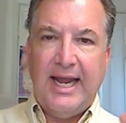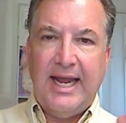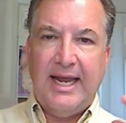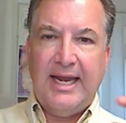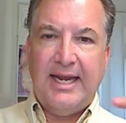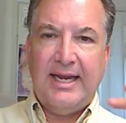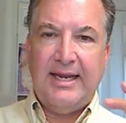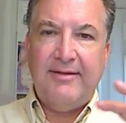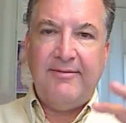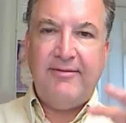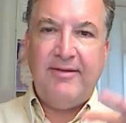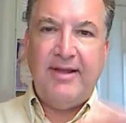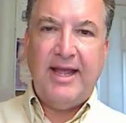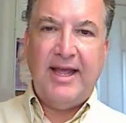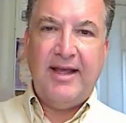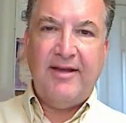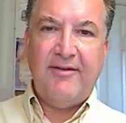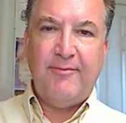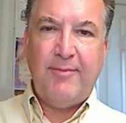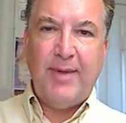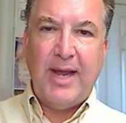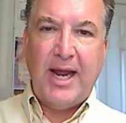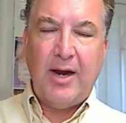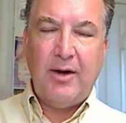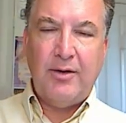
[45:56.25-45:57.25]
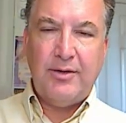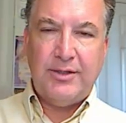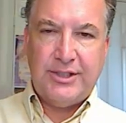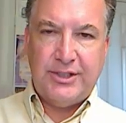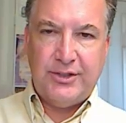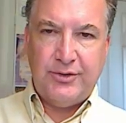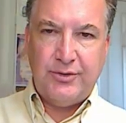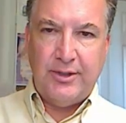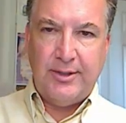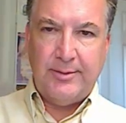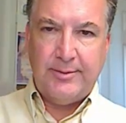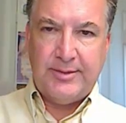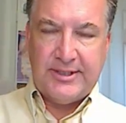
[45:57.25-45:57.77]
And if you have
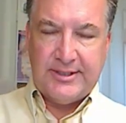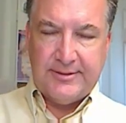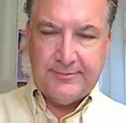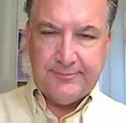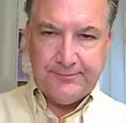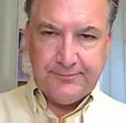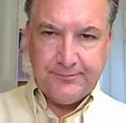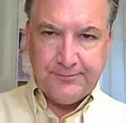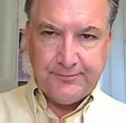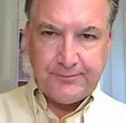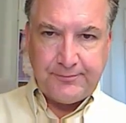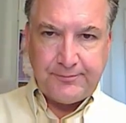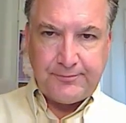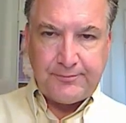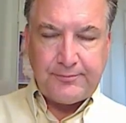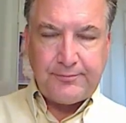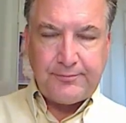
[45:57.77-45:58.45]
power strips